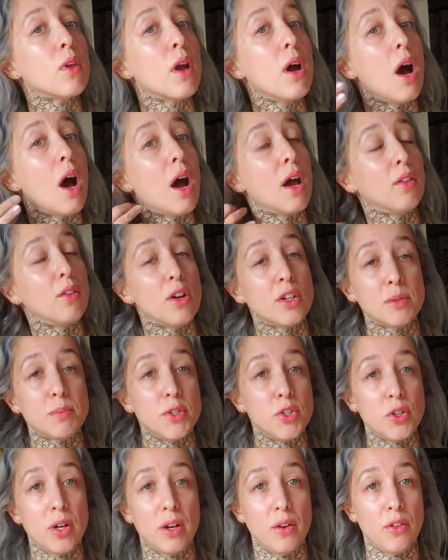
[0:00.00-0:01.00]
I lost my
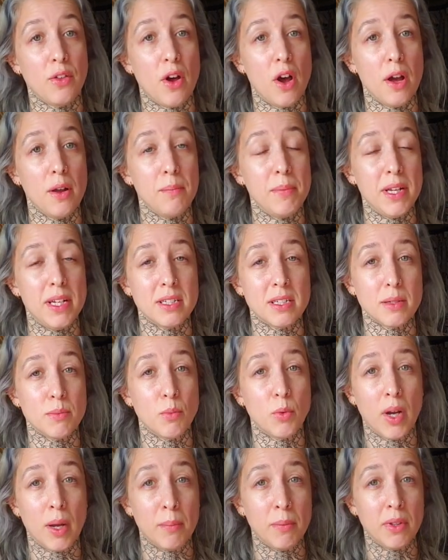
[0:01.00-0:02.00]
train of thought because I'm
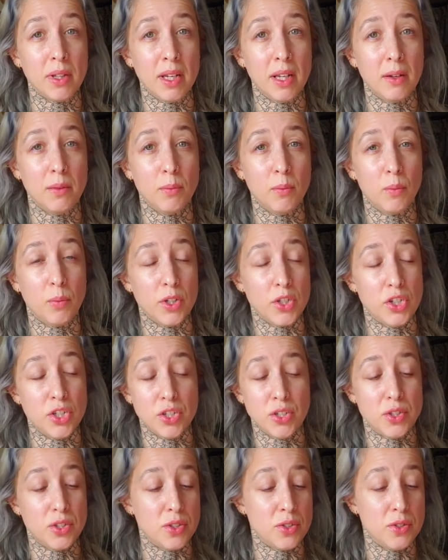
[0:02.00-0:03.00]
rambling, which
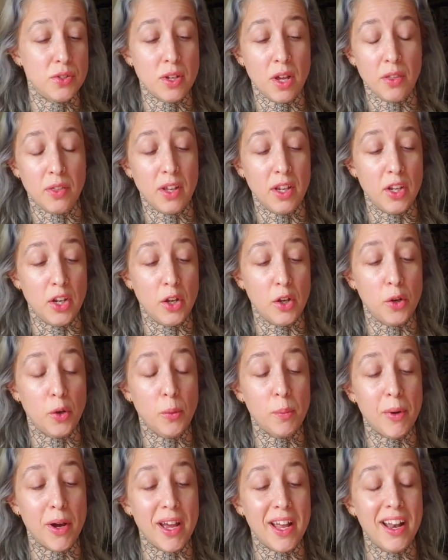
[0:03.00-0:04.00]
is nothing new.
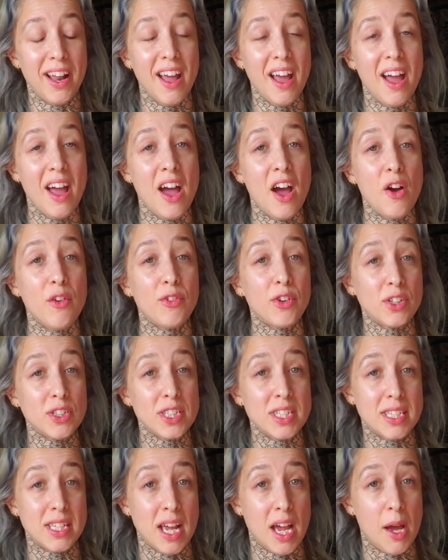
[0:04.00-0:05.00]
But
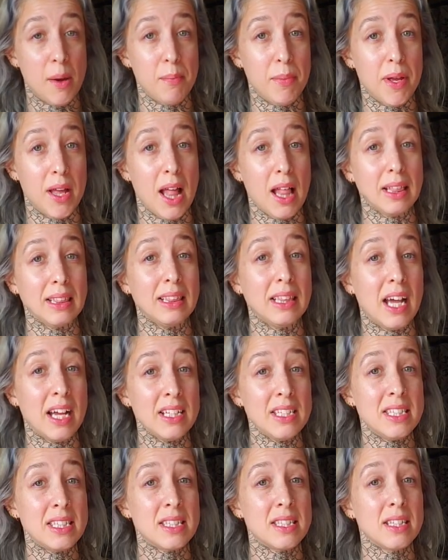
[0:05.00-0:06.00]
first step,
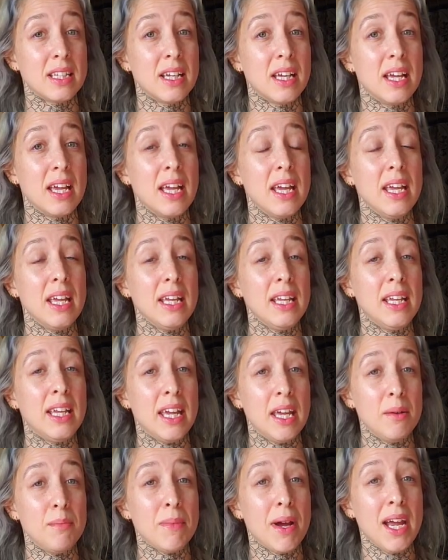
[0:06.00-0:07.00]
let's
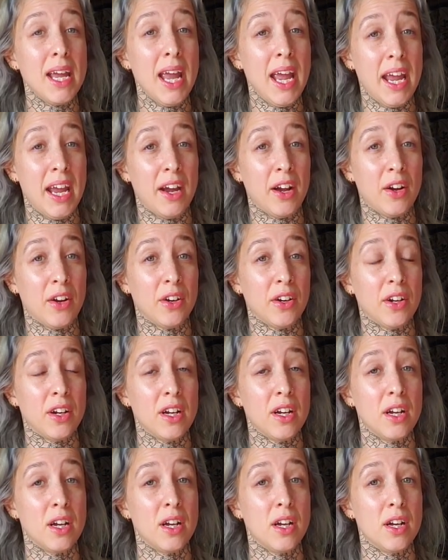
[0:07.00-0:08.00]
get my hair
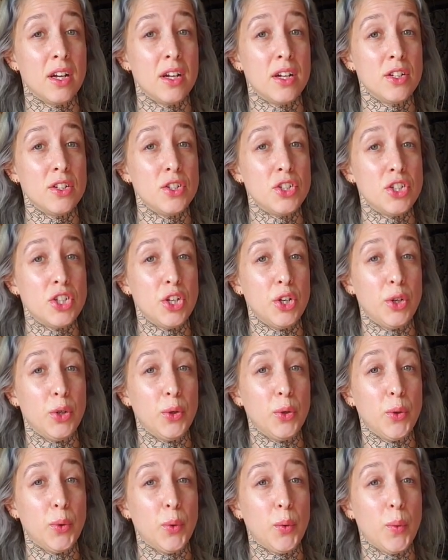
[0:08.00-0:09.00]

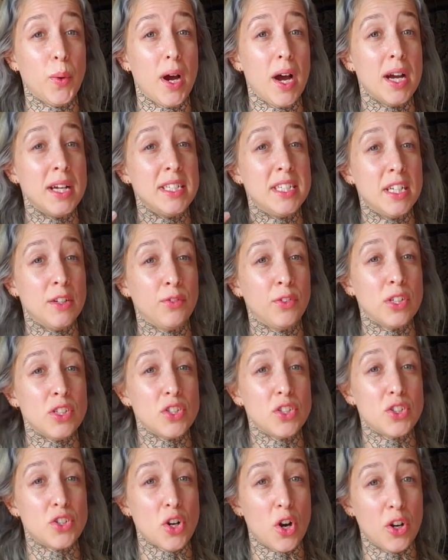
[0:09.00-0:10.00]
to a different
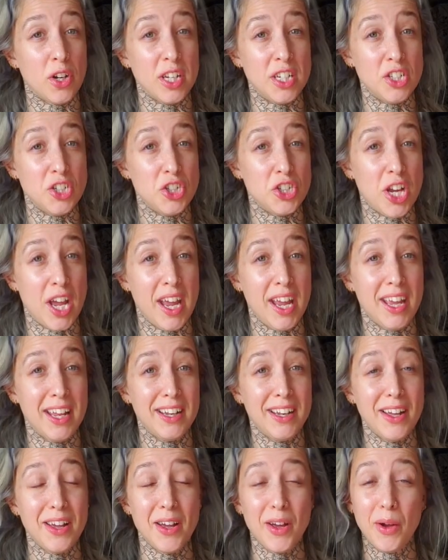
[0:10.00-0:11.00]
starting
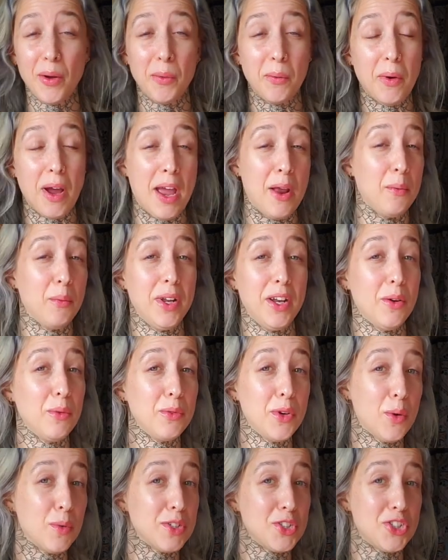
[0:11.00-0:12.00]
shade. And we don't
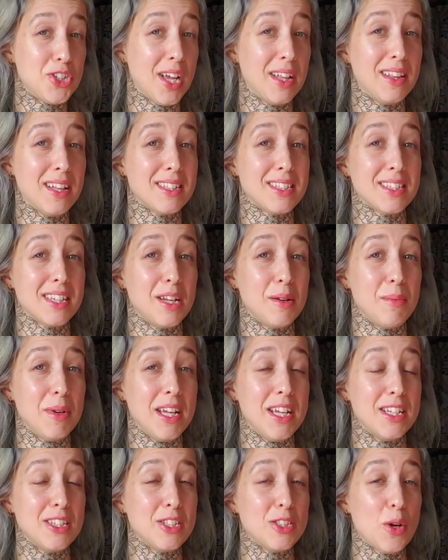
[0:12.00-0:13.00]
know what shade that's going to
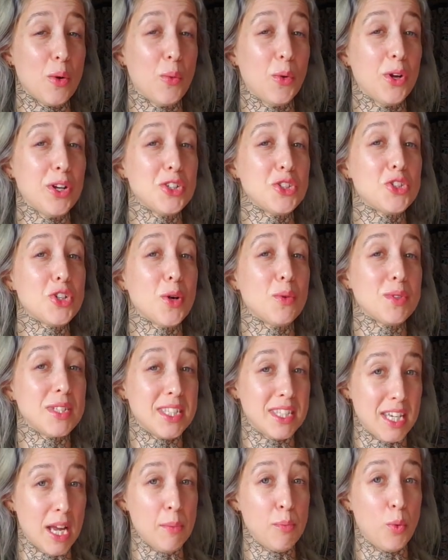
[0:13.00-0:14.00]
be. So we're going to start with
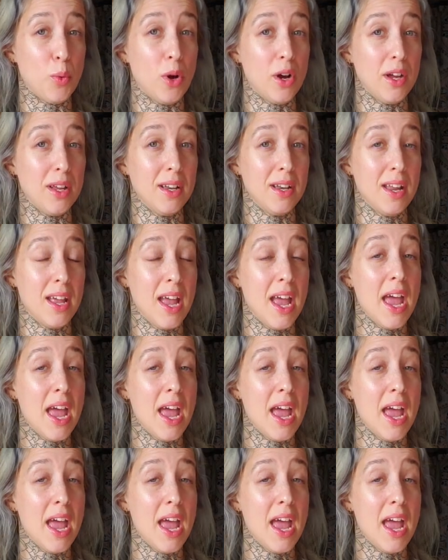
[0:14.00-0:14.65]
step 1.